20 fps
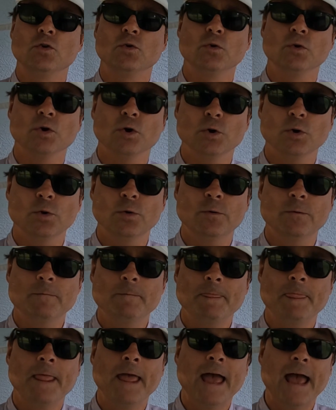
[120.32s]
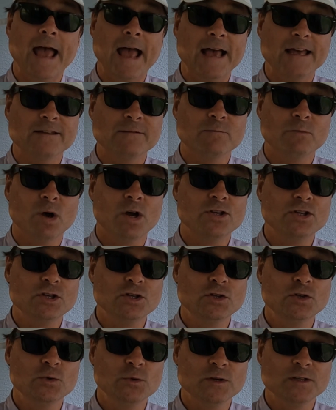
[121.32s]
crew as much
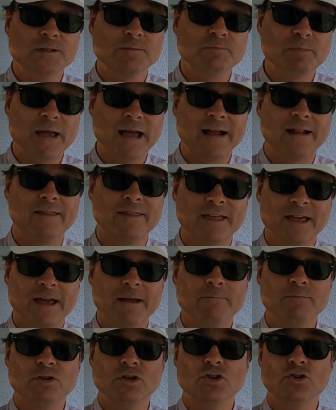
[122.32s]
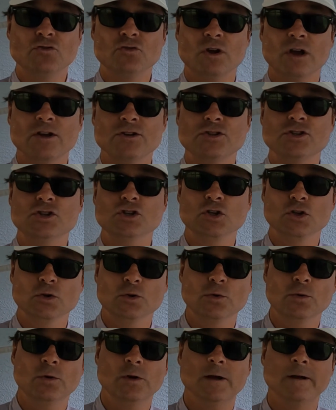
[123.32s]
as you expect them to trust
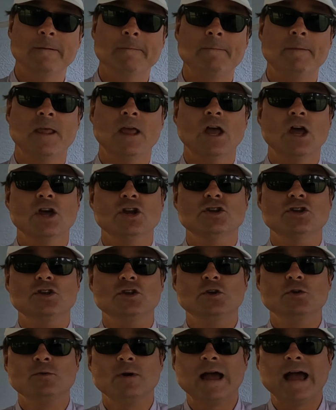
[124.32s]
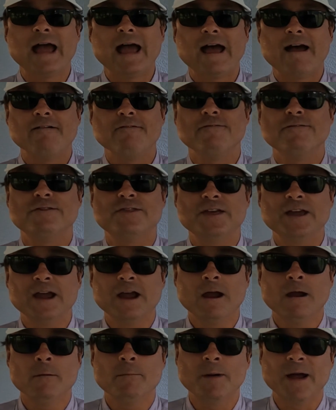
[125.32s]
you? Do you have
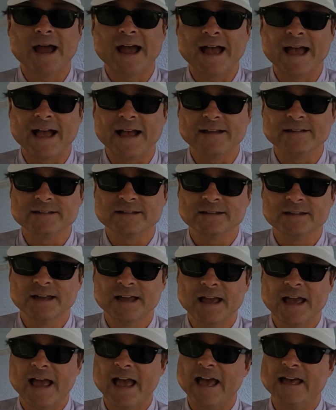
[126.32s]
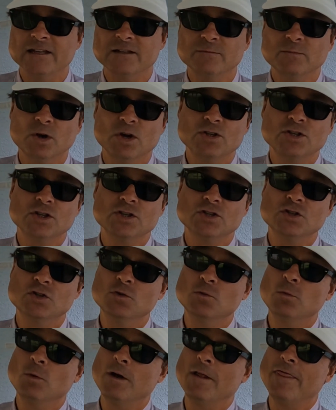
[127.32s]
their backs as much as
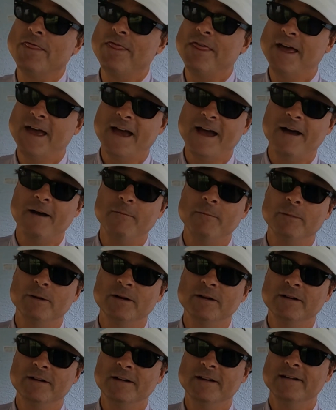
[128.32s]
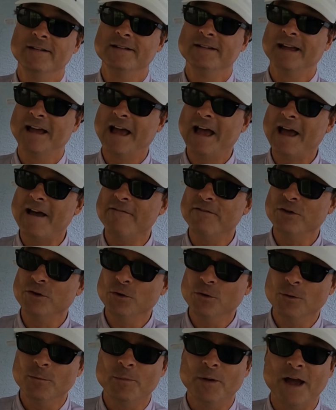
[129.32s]
you want them to have
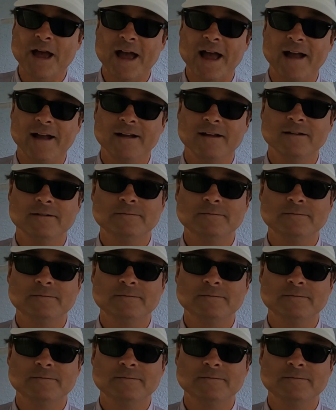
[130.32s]
your back?